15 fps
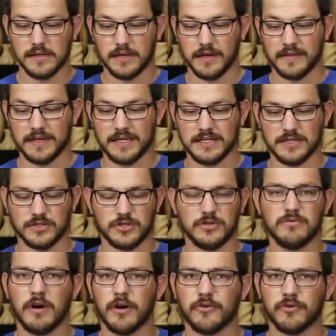I think he did
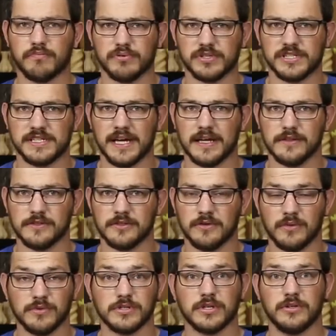200%,
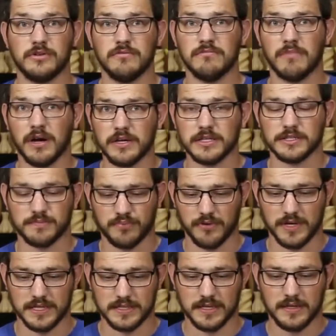so it was a humongous
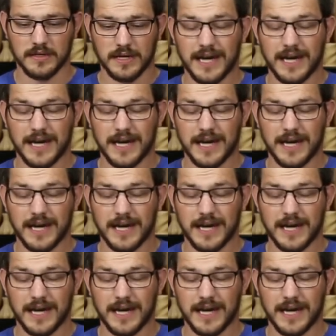print.